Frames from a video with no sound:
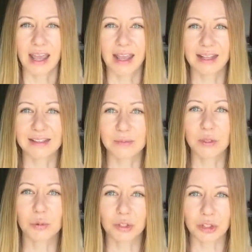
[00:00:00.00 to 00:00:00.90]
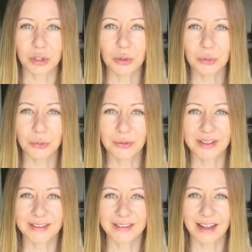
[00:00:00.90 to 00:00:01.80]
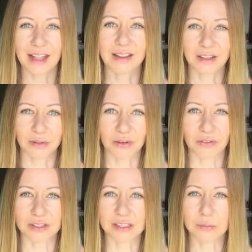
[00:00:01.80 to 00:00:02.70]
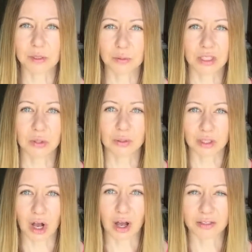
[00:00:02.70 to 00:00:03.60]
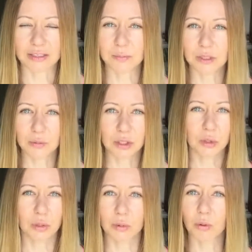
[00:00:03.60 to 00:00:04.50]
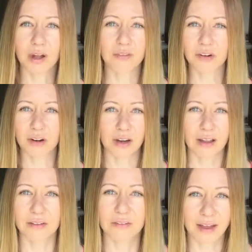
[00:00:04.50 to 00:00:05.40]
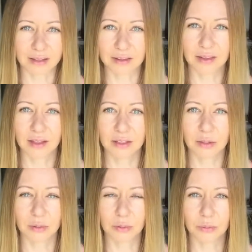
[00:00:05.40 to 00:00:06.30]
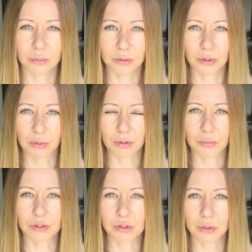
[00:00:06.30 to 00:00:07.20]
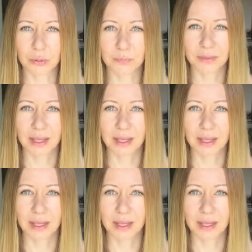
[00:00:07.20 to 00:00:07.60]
It is between you and the universe. It's between you and God. It's between you and whatever faith you want to pursue.